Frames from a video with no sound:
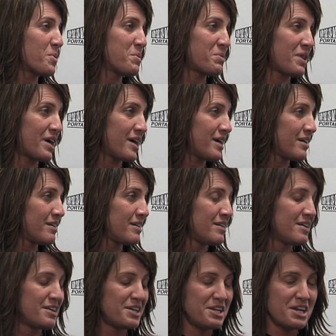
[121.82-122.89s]
me play,
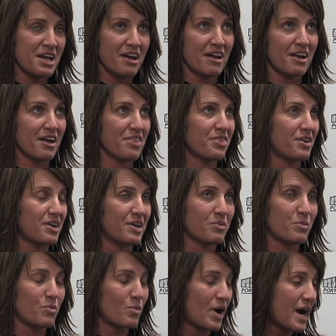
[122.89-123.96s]
and I thought,
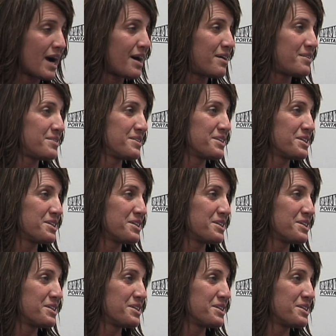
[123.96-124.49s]
wow,